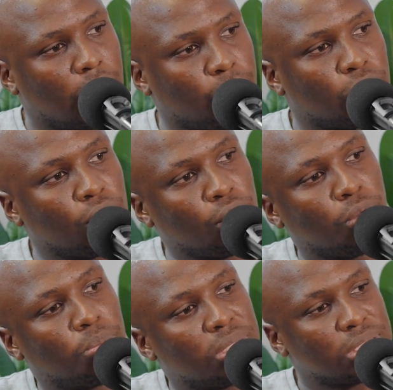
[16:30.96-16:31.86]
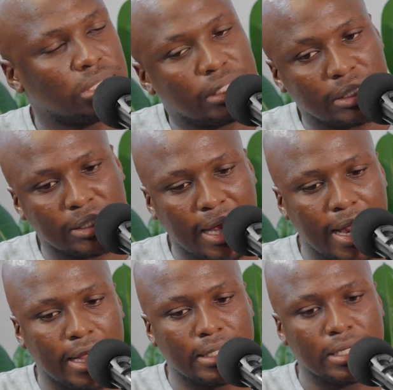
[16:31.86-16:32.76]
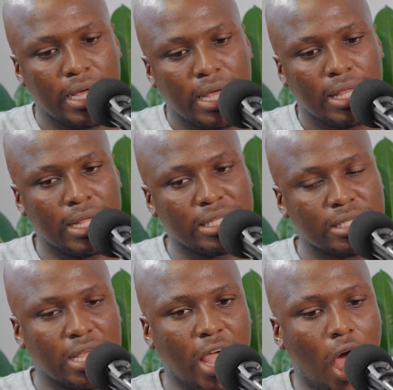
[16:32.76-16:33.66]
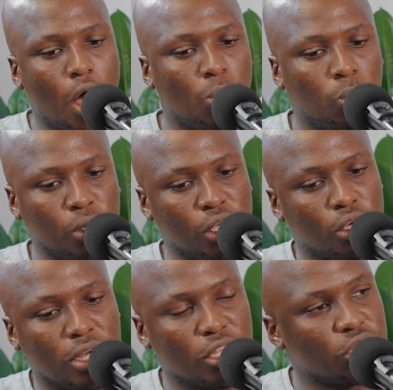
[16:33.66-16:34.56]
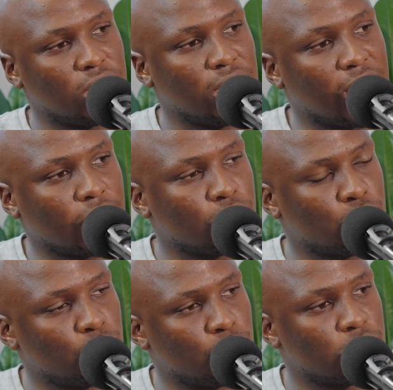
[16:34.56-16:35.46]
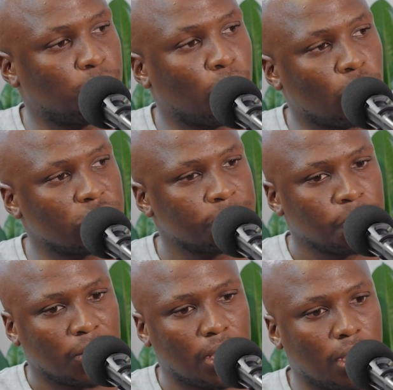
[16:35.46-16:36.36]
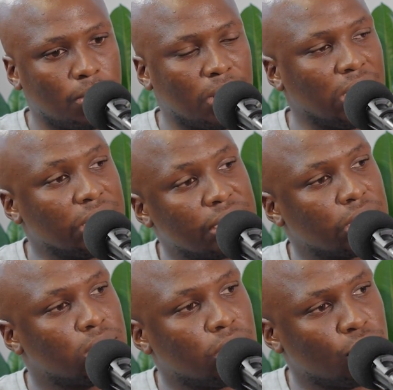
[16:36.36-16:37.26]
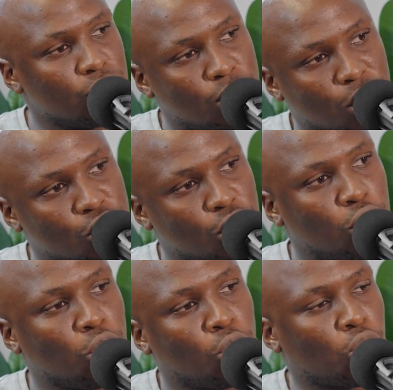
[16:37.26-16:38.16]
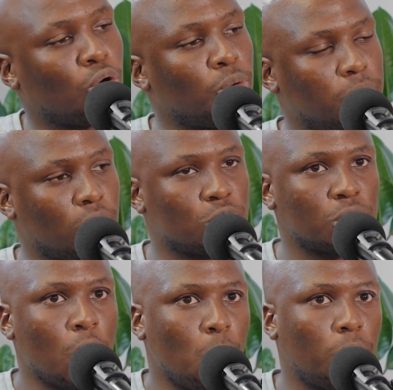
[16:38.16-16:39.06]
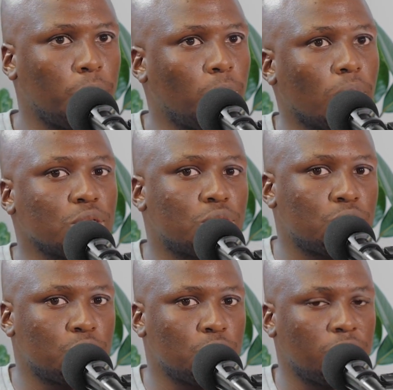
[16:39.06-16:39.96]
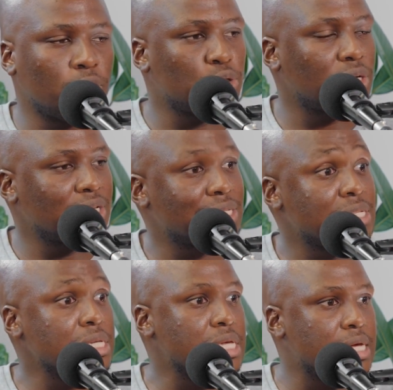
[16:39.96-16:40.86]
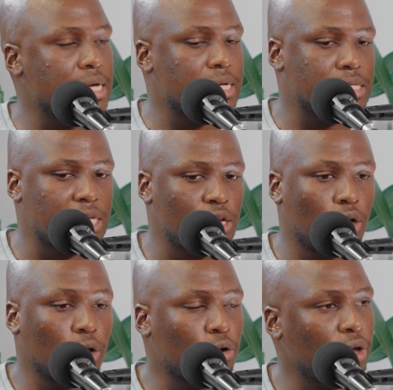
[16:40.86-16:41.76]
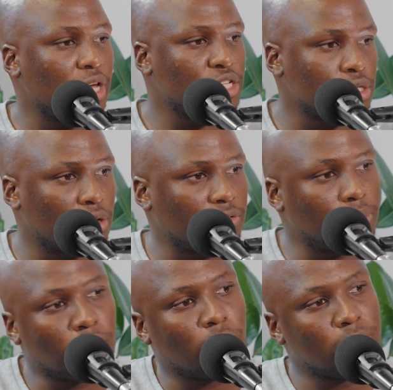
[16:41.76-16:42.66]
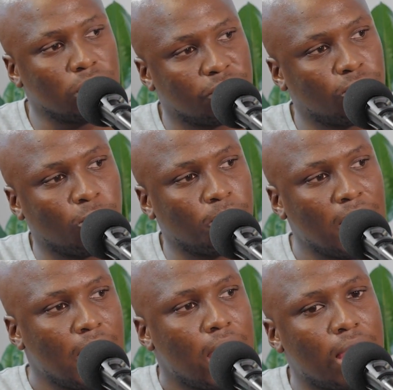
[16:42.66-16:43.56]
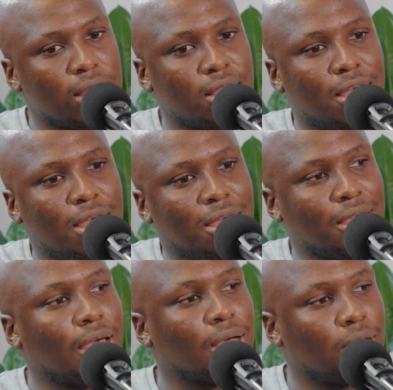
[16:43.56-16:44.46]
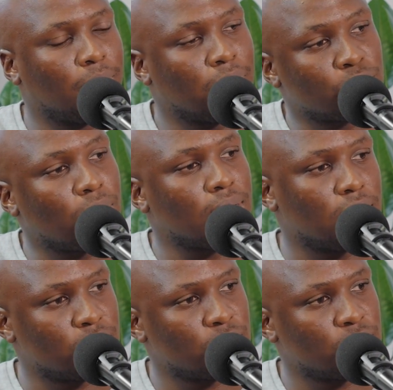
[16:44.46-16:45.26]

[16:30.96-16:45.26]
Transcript: within your business, and let's say how we could actually get to support the industry to actually grow, because what we want to eventually see is creation of employment for other young Batswana,